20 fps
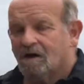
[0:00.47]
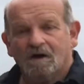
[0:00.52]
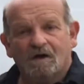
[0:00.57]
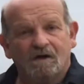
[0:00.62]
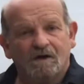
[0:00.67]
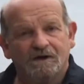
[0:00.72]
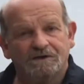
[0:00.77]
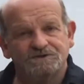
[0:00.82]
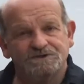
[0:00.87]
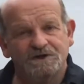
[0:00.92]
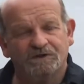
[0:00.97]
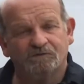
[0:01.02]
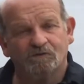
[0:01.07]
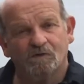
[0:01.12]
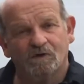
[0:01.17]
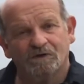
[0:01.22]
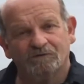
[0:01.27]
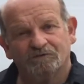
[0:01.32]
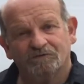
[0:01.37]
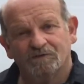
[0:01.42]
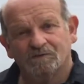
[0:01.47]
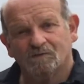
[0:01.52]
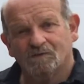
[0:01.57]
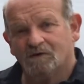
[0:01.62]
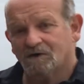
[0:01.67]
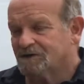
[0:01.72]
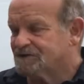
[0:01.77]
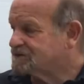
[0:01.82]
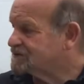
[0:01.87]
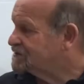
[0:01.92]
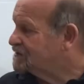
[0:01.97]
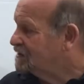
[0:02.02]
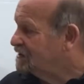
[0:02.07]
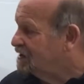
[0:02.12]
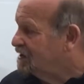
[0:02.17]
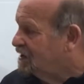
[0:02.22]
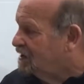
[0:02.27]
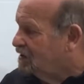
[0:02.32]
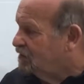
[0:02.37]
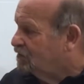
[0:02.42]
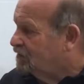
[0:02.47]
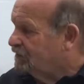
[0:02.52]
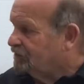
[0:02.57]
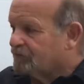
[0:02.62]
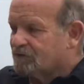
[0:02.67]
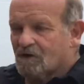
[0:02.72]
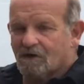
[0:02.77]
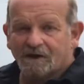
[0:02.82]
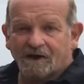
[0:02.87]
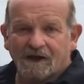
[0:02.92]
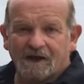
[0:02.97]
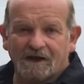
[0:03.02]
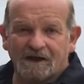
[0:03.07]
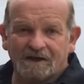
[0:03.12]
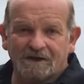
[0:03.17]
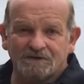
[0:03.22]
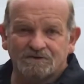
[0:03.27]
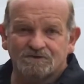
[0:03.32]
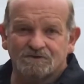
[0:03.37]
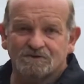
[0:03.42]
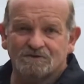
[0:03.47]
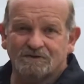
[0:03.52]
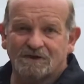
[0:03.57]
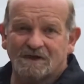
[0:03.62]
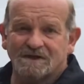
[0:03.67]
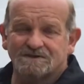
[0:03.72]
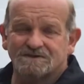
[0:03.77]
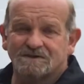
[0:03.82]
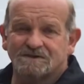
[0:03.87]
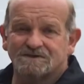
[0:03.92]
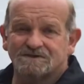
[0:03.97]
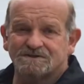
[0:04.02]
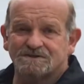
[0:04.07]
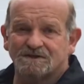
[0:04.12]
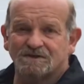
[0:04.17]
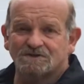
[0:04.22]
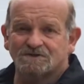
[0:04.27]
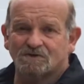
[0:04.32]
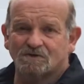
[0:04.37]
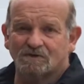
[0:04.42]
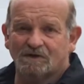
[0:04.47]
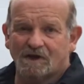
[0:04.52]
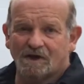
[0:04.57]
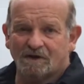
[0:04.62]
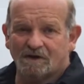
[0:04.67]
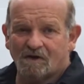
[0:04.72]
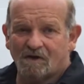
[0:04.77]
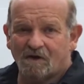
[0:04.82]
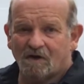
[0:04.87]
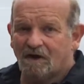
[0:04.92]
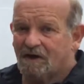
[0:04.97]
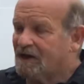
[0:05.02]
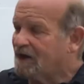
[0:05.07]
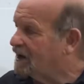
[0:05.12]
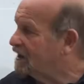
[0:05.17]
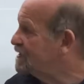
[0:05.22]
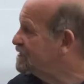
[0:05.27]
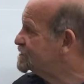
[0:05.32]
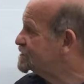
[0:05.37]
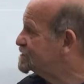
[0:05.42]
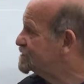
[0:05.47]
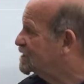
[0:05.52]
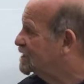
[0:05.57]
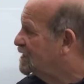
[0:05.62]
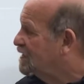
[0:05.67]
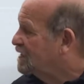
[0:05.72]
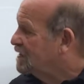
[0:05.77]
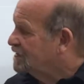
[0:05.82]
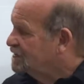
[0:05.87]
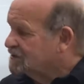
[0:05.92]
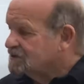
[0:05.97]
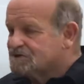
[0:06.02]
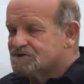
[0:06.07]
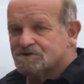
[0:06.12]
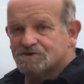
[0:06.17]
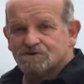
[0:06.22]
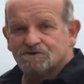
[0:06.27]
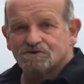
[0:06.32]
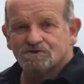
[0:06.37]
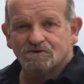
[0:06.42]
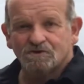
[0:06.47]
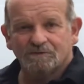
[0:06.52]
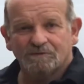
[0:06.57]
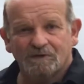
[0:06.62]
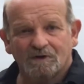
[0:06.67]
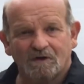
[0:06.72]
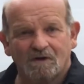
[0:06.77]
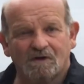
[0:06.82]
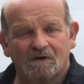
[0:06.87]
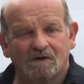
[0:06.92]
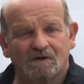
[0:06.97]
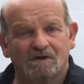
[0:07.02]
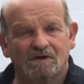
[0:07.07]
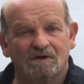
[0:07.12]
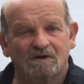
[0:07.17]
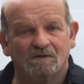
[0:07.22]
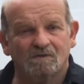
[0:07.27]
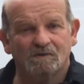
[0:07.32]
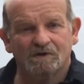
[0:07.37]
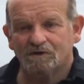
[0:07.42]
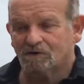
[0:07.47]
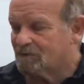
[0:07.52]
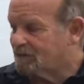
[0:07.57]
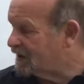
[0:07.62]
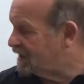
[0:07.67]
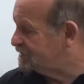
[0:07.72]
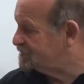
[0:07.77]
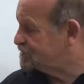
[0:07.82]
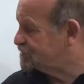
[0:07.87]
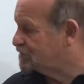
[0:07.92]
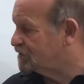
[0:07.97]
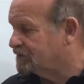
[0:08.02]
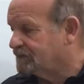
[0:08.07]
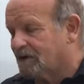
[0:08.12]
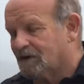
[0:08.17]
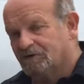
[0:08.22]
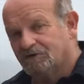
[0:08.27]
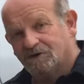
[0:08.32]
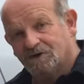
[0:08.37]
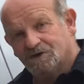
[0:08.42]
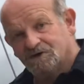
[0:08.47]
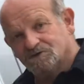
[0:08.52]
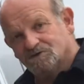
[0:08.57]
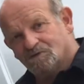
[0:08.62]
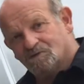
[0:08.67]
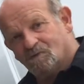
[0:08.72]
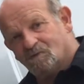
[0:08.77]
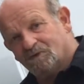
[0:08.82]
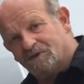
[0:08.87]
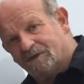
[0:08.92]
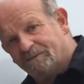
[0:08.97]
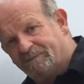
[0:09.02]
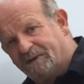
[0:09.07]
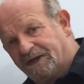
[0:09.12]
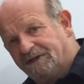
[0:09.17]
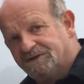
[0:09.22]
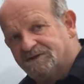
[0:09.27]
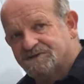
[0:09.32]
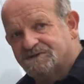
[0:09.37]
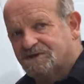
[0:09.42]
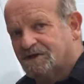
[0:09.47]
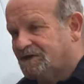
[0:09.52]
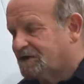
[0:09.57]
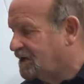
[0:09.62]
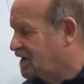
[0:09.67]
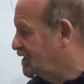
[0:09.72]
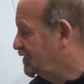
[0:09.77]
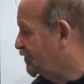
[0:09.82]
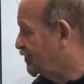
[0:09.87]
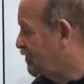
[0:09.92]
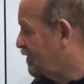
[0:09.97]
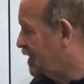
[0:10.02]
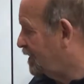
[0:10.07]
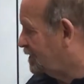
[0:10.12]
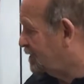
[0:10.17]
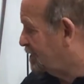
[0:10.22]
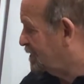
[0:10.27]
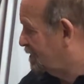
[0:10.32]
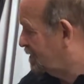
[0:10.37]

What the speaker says: Hi, Jeff White from White's. We've got a 2006 Toyota HiAce. This is a super long wheelbase turbo diesel with a bench seat in front.